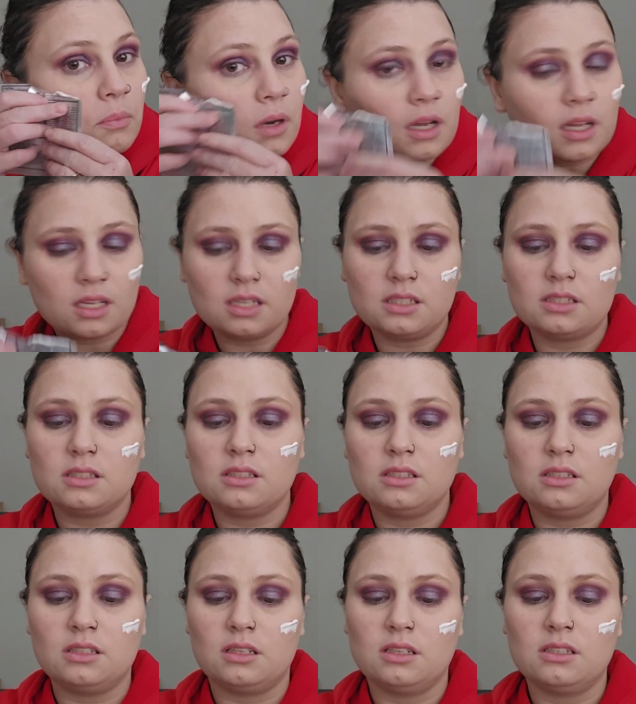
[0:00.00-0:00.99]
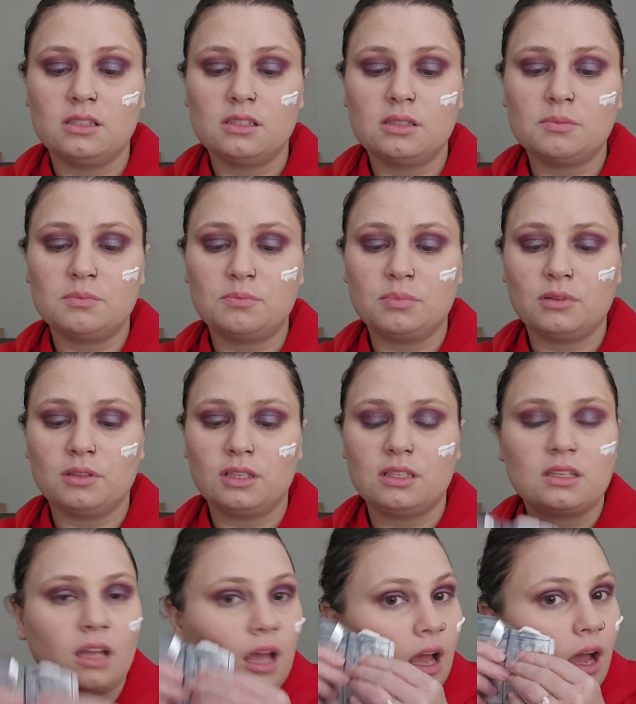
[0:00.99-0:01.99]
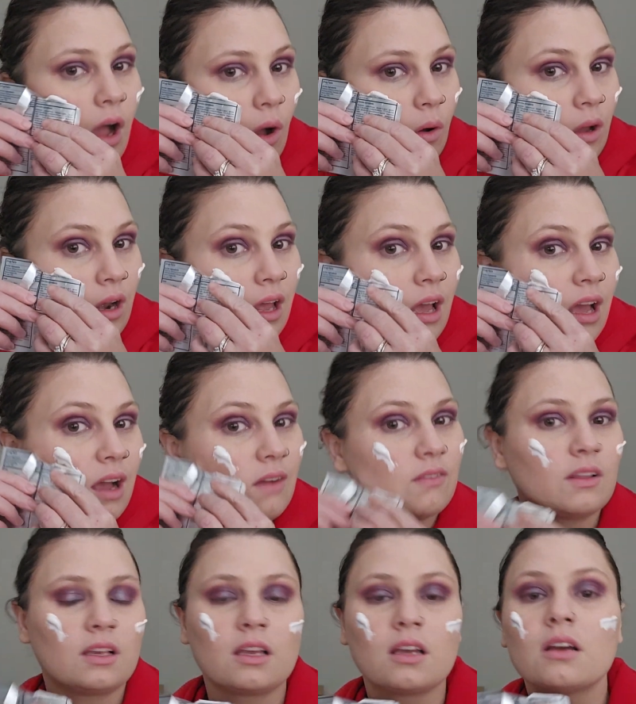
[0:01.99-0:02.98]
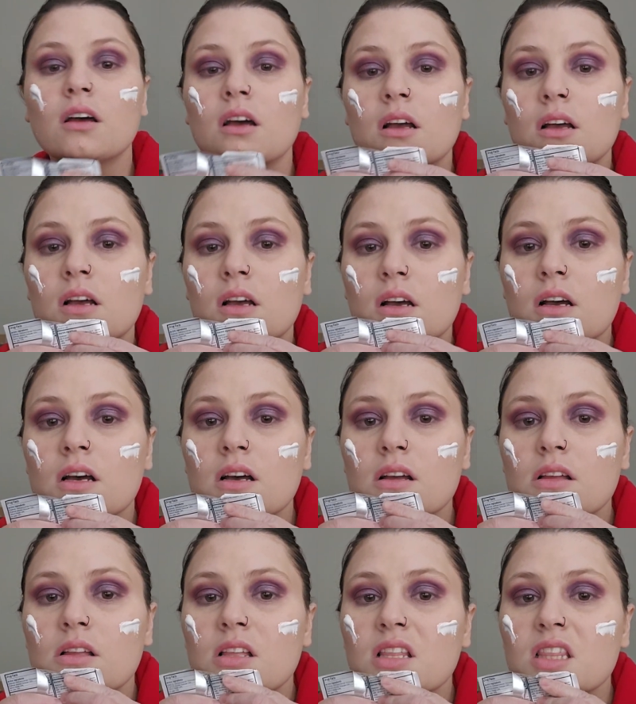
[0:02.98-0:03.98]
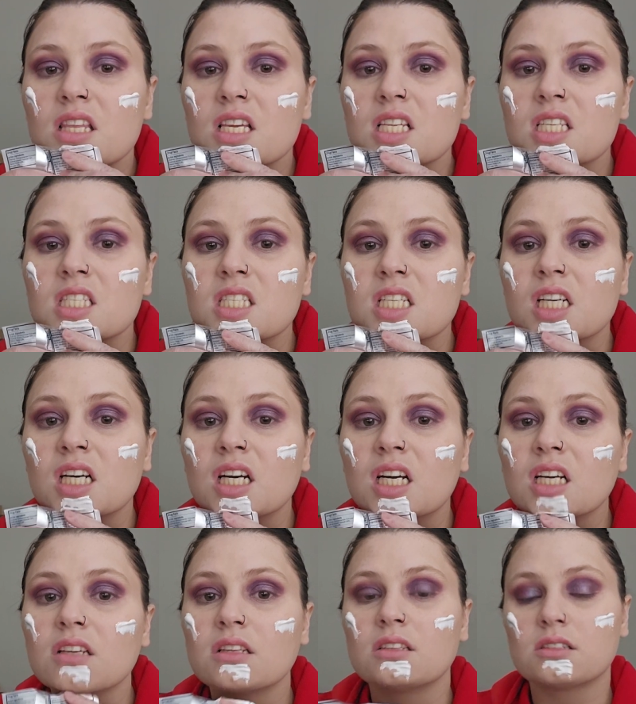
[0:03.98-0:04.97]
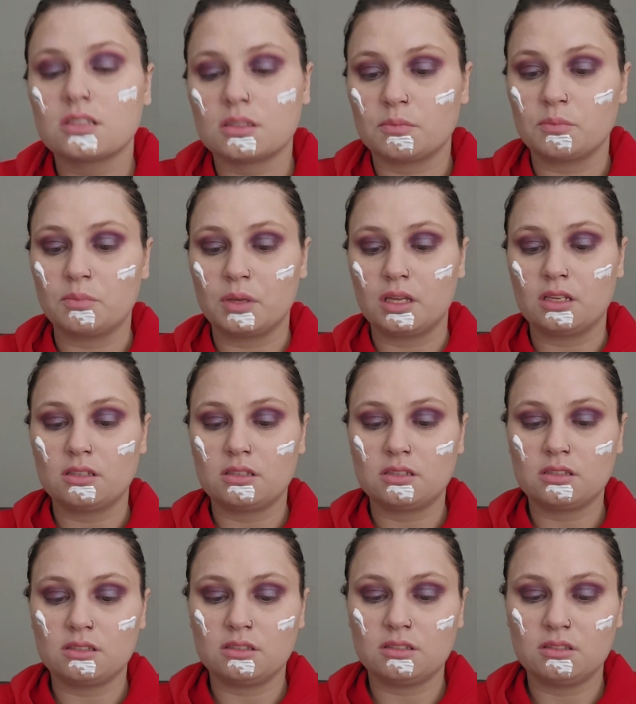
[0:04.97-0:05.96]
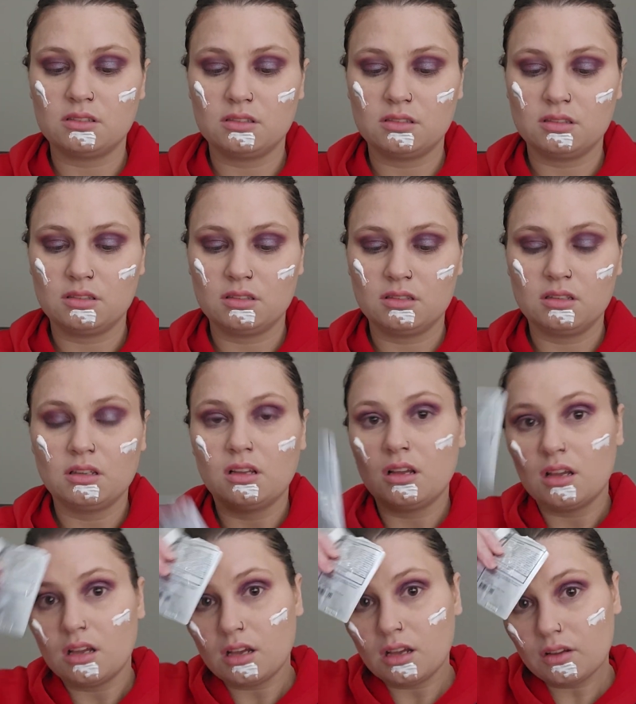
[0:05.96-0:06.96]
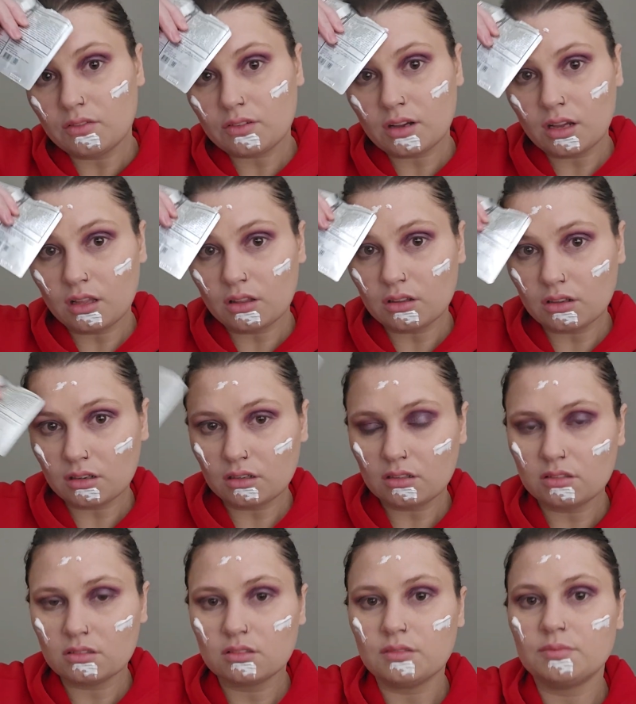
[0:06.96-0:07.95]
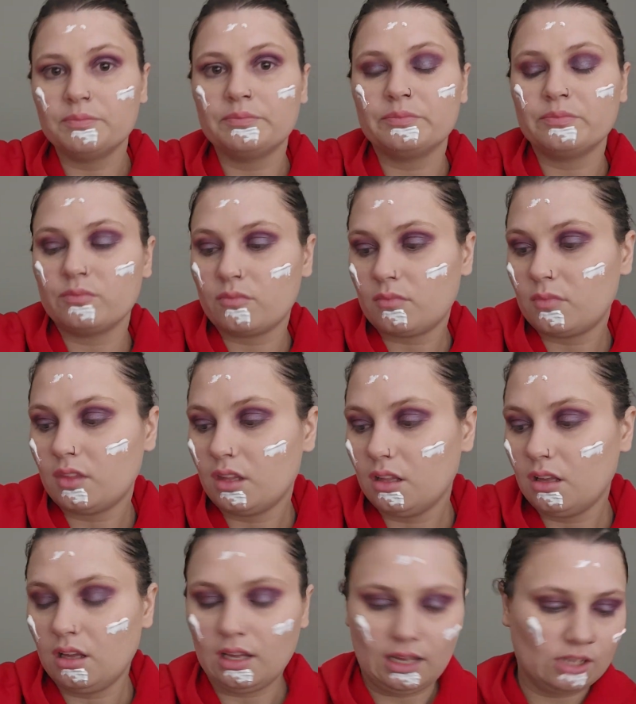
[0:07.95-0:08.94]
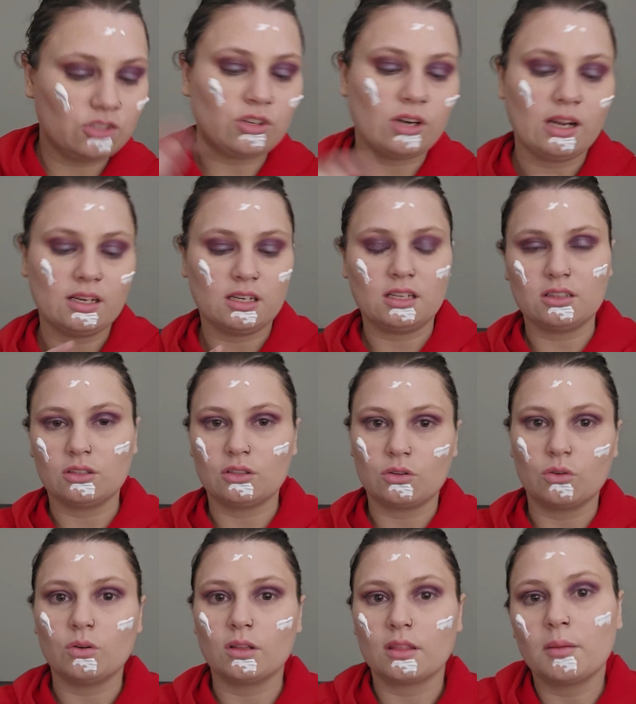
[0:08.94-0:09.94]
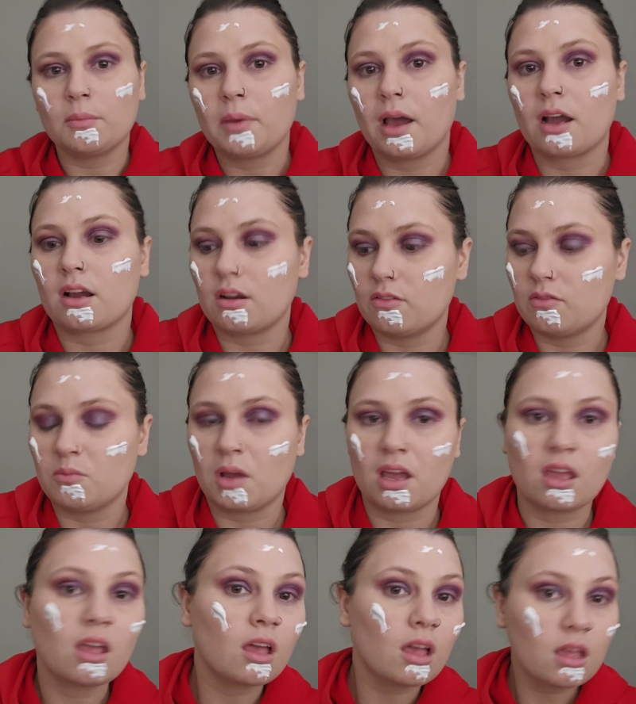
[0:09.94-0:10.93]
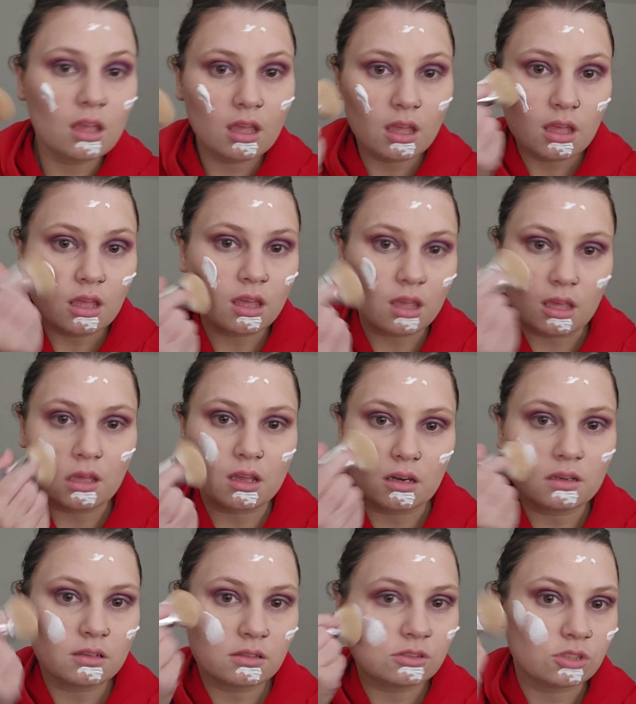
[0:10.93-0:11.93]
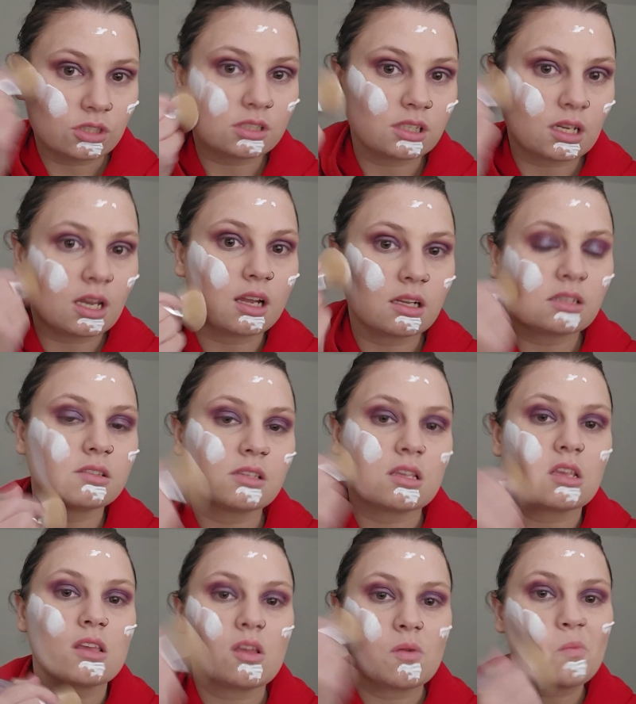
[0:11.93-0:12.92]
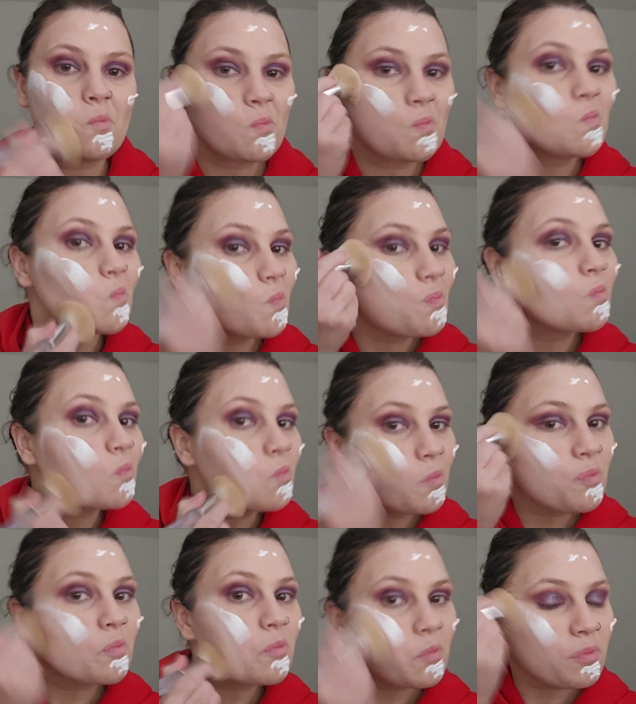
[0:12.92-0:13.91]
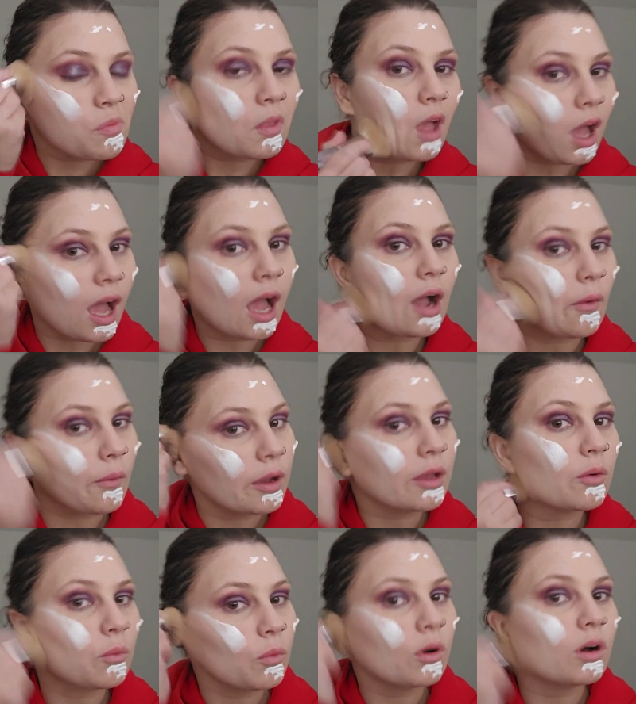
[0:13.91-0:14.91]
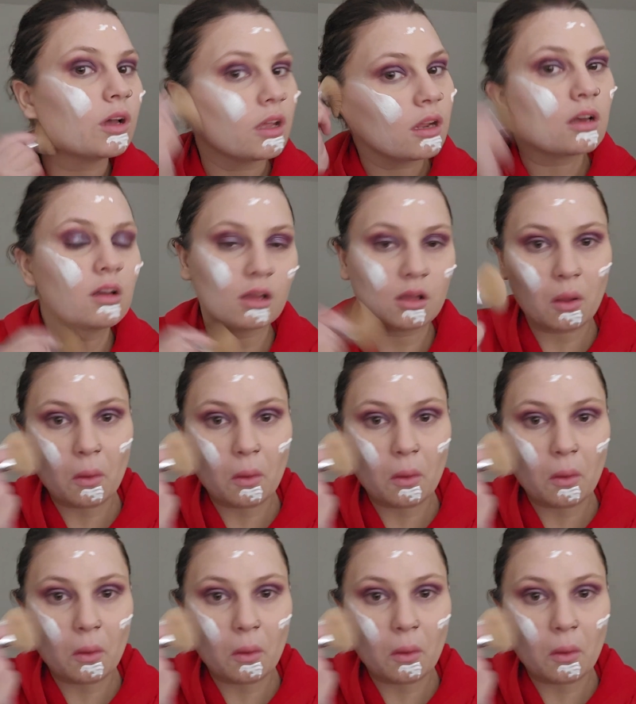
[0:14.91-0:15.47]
but it does blend out and have like the tiniest bit of color. I tried a little on the back of my hand just to kind of see how it would